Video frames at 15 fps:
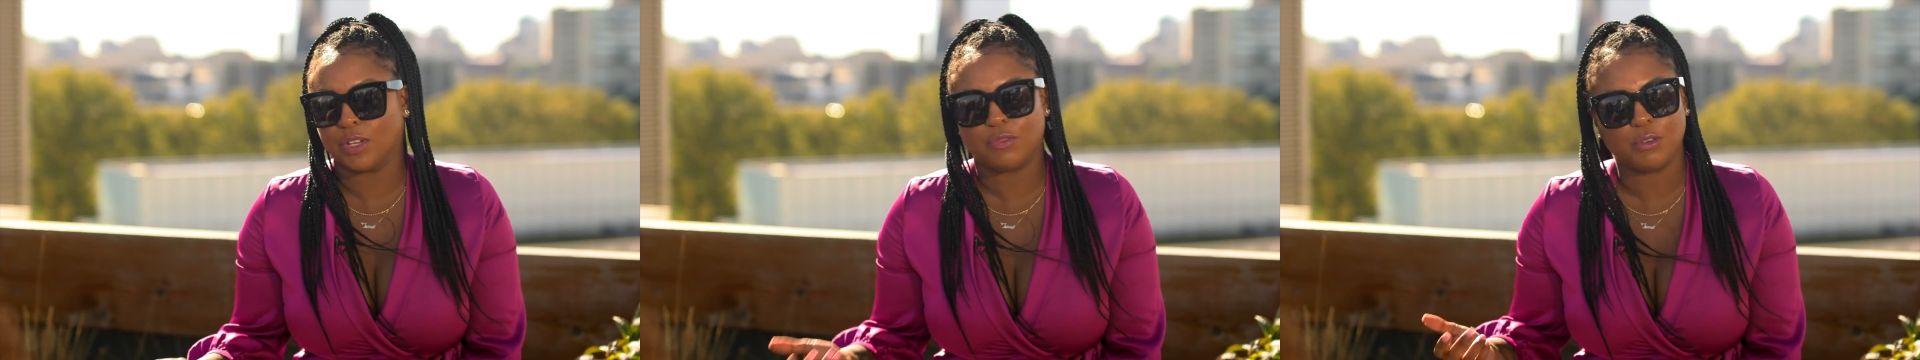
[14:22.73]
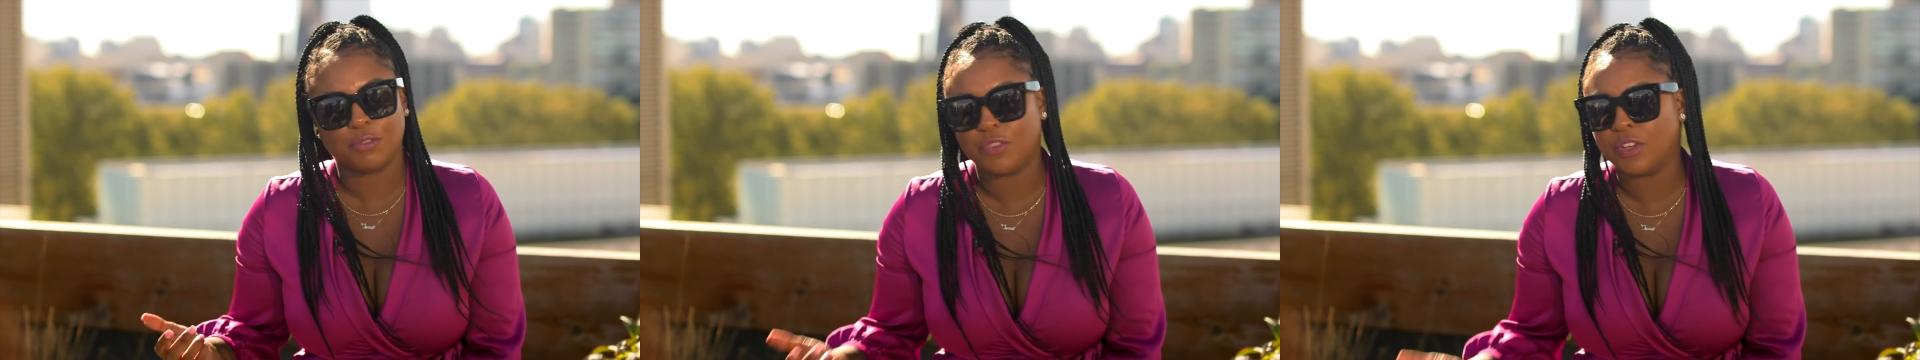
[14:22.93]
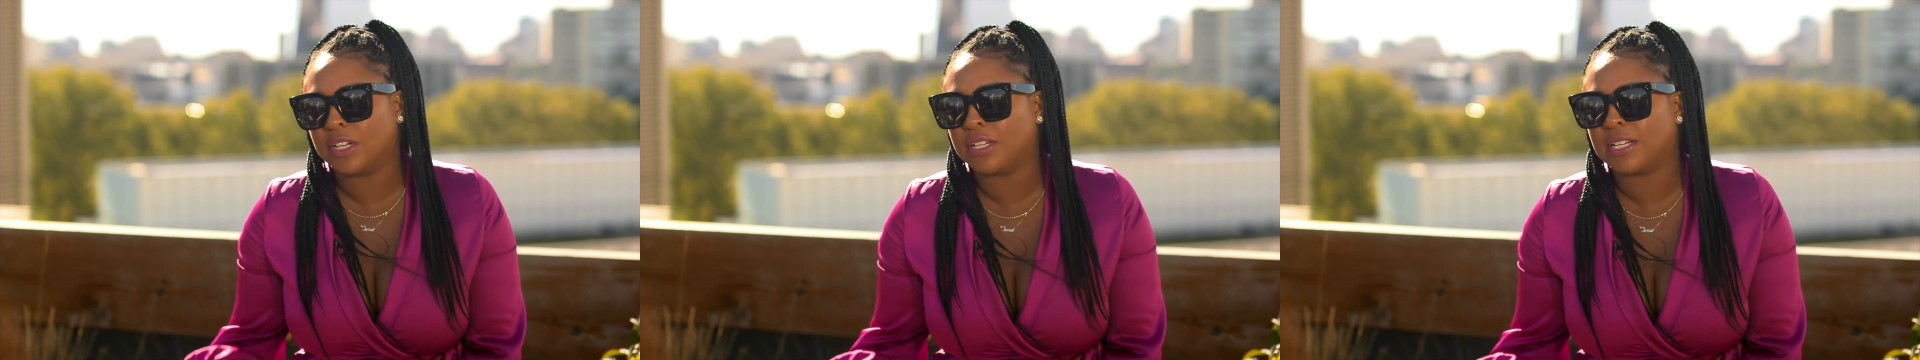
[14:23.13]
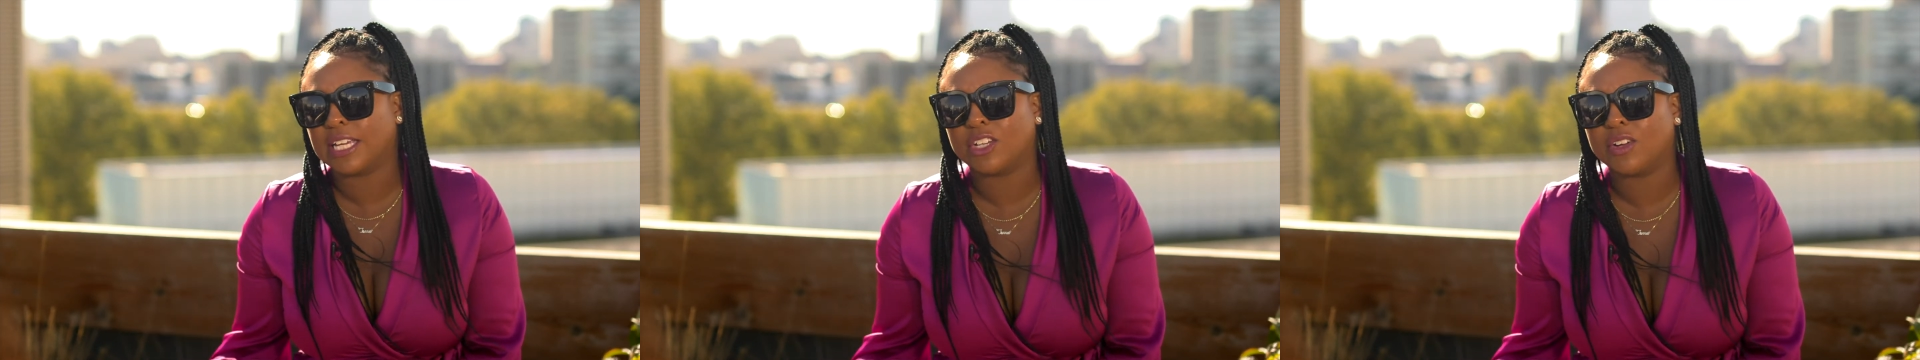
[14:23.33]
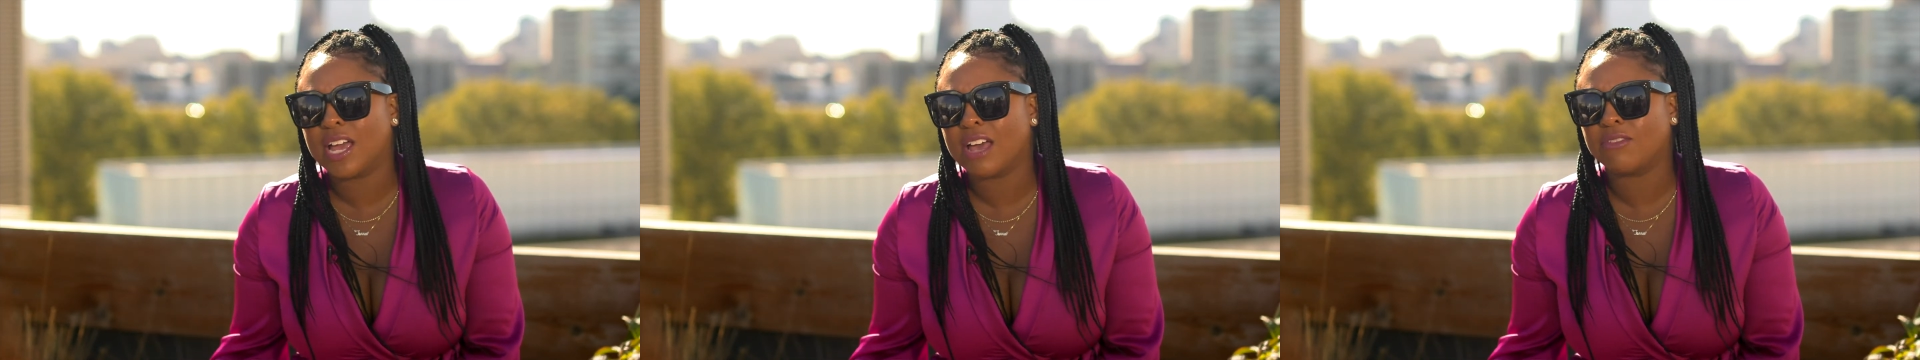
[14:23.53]
If you're feeling
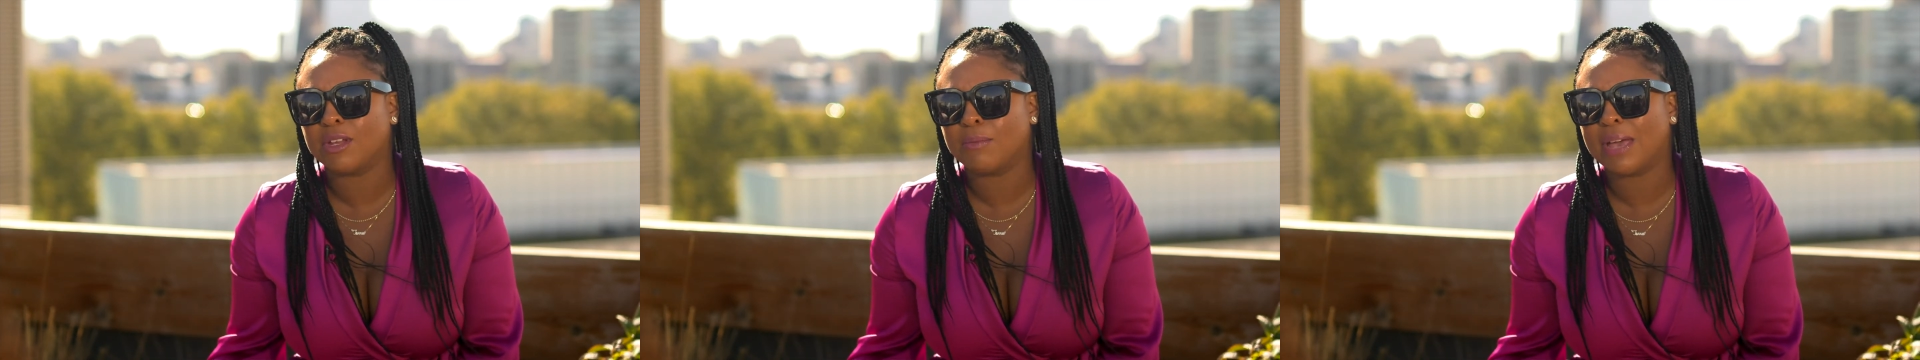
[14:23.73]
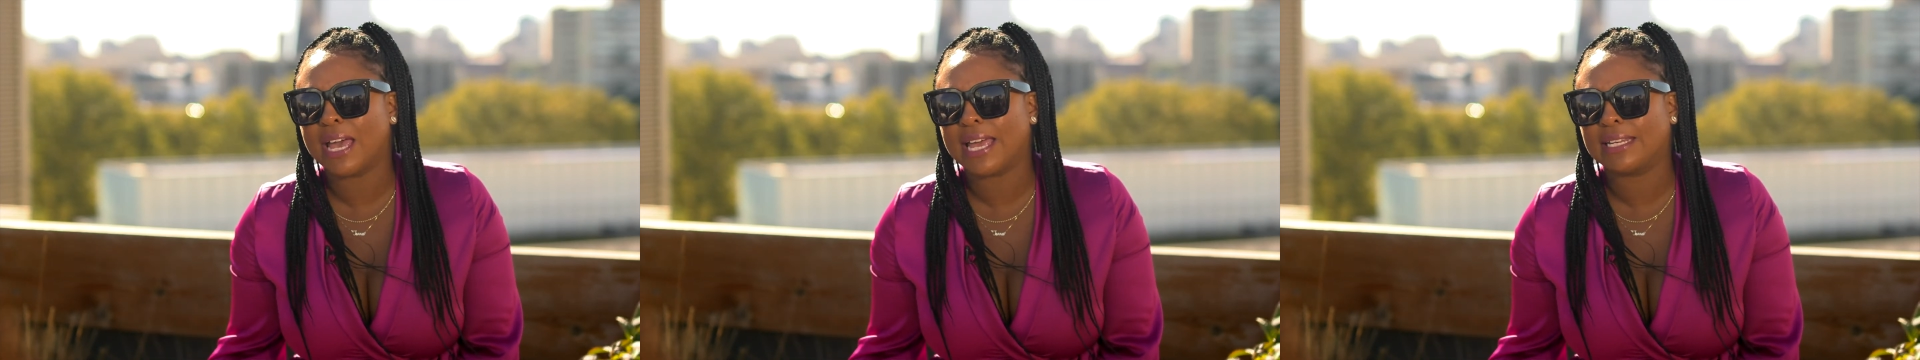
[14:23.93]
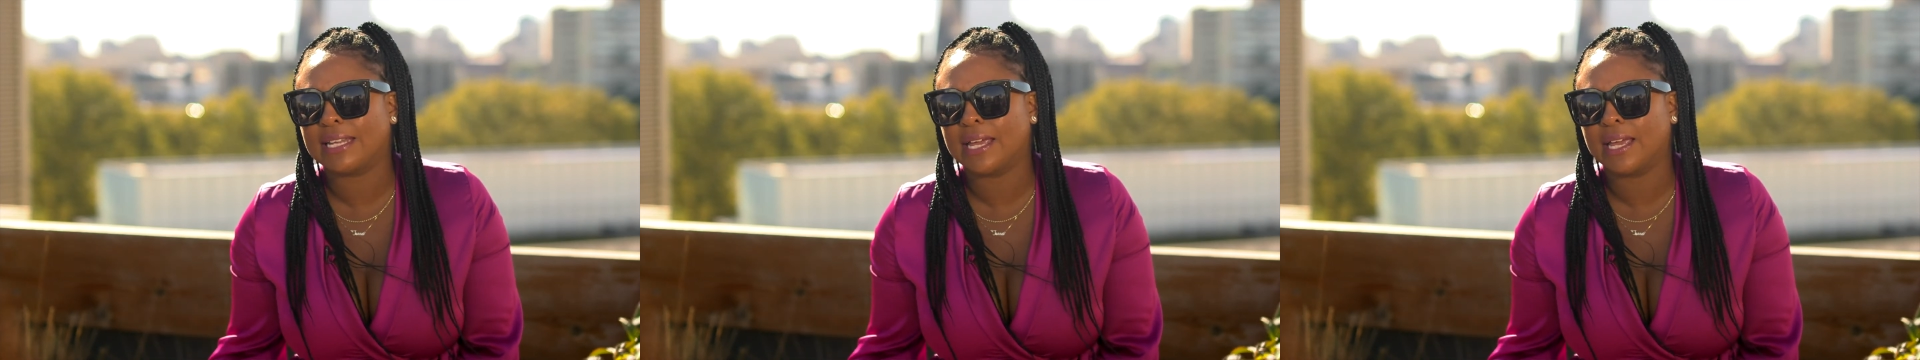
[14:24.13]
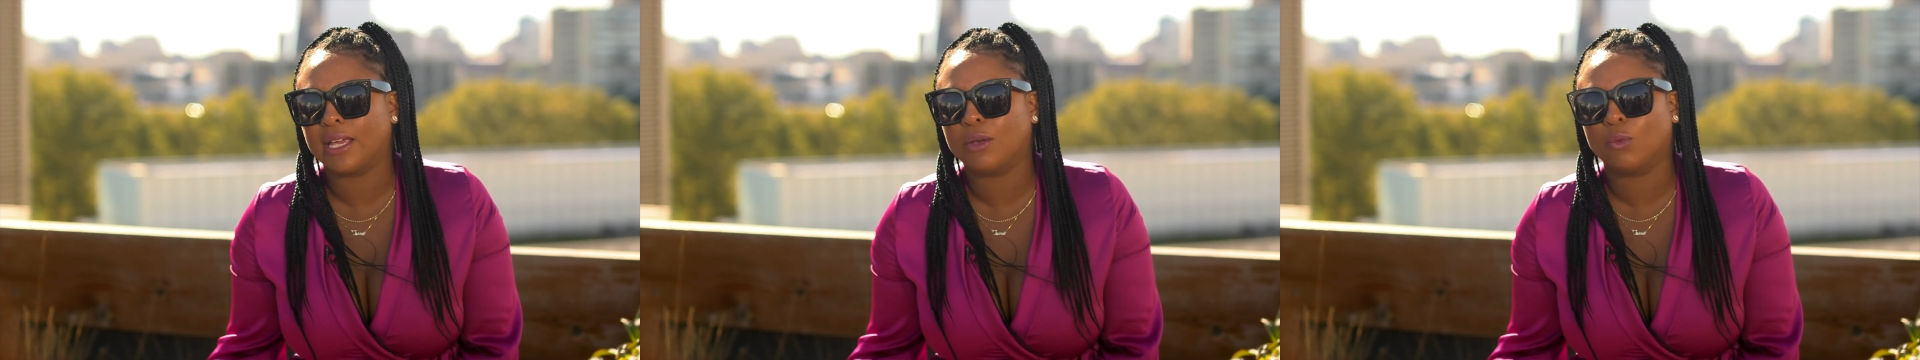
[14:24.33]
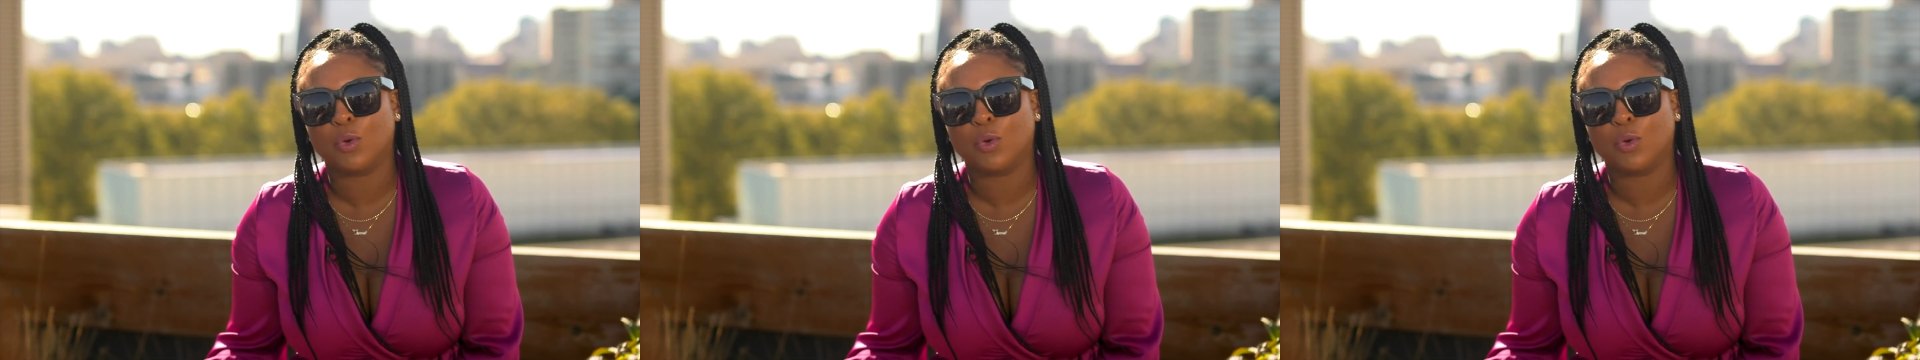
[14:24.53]
like you're having a bad day,